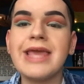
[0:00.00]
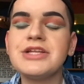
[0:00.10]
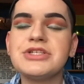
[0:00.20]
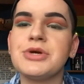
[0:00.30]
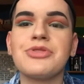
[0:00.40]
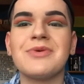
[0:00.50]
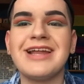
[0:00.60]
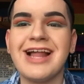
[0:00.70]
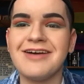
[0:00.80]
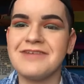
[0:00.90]
it took
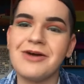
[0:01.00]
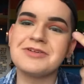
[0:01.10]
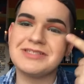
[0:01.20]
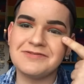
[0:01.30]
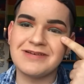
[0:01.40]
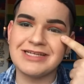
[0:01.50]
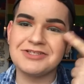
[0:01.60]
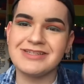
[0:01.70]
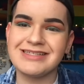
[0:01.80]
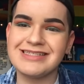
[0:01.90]
3.5 hours to
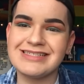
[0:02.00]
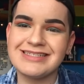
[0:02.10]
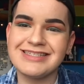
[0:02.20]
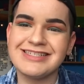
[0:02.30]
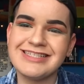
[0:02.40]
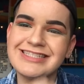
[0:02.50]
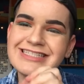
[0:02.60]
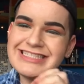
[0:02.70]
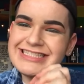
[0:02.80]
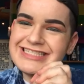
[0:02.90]
finish this.
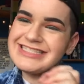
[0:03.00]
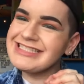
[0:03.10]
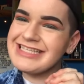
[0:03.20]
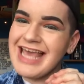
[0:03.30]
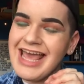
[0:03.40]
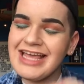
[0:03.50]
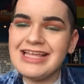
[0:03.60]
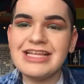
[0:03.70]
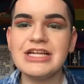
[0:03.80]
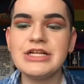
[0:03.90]
Yay!
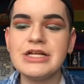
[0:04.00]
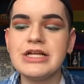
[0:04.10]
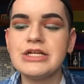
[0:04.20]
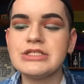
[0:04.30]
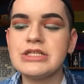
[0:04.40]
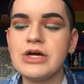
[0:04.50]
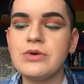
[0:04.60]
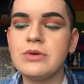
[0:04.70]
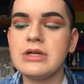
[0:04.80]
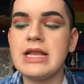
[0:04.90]
So